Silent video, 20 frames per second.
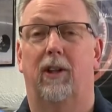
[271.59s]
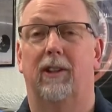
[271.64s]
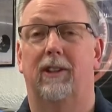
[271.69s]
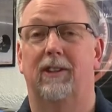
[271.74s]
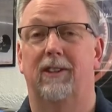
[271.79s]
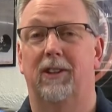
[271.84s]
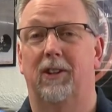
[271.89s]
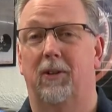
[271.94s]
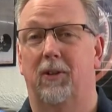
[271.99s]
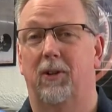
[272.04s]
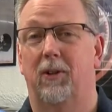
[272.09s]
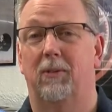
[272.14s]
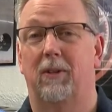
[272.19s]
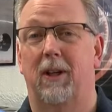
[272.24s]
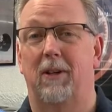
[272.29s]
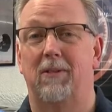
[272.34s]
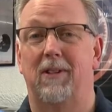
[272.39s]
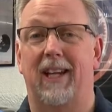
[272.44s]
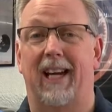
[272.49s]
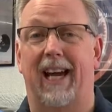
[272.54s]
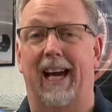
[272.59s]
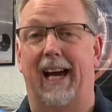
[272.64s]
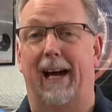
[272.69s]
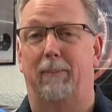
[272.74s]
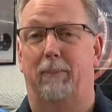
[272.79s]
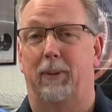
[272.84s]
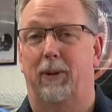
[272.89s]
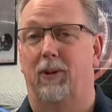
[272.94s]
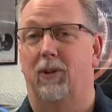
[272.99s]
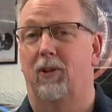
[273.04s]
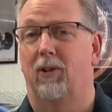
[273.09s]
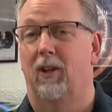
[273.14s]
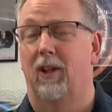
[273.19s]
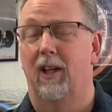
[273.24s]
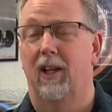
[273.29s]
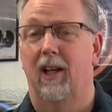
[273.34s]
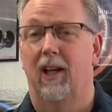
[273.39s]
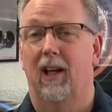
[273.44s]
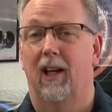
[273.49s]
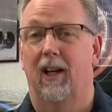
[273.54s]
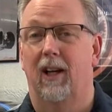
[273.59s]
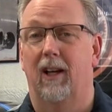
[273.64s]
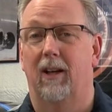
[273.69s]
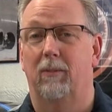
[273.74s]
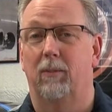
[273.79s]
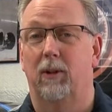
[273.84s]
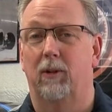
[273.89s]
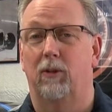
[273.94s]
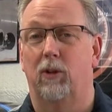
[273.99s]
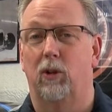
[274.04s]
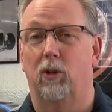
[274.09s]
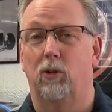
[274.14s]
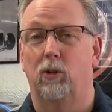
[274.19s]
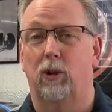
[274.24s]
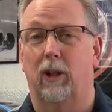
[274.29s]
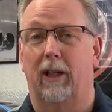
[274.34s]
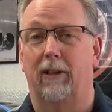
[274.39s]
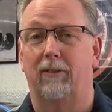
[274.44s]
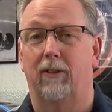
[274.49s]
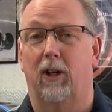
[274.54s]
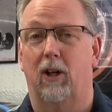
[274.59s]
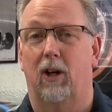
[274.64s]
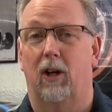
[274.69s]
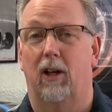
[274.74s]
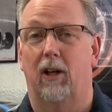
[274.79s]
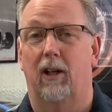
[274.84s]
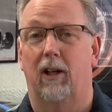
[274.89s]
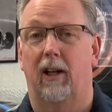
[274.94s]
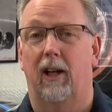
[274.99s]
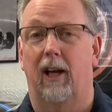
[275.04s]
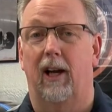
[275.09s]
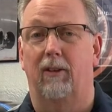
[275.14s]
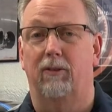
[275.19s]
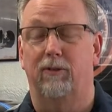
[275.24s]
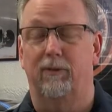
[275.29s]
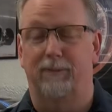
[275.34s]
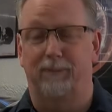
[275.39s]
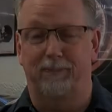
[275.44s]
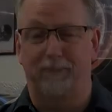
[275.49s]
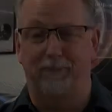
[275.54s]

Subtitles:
And you know, sometimes that happens if you don't drive a car enough.